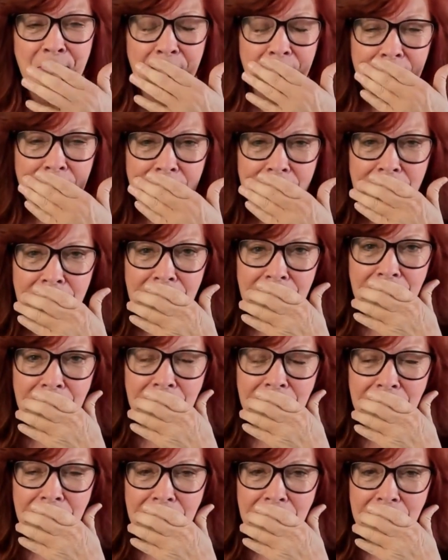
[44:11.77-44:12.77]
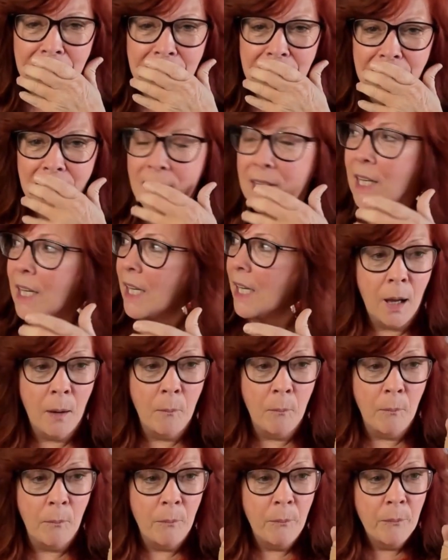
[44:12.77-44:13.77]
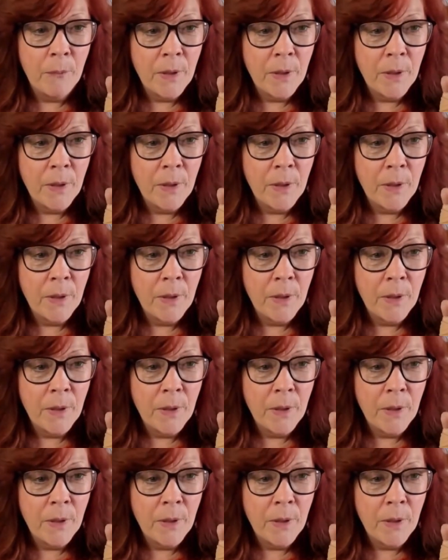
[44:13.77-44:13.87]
couldn't find it around